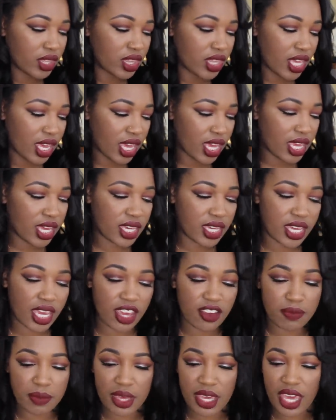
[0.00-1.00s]
they
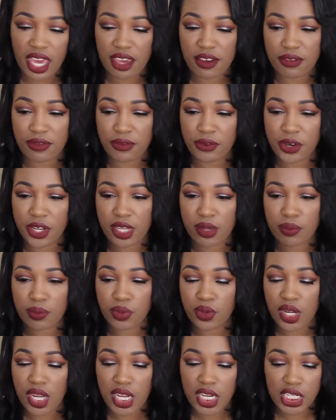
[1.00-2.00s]
gave me a free
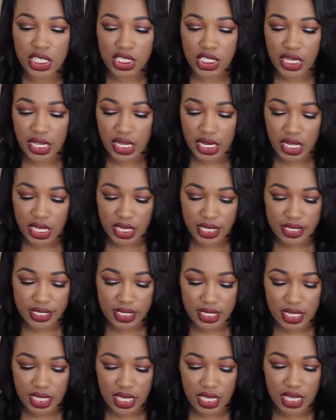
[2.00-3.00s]
brush. It
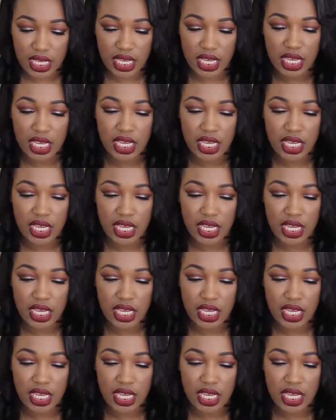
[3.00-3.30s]
is the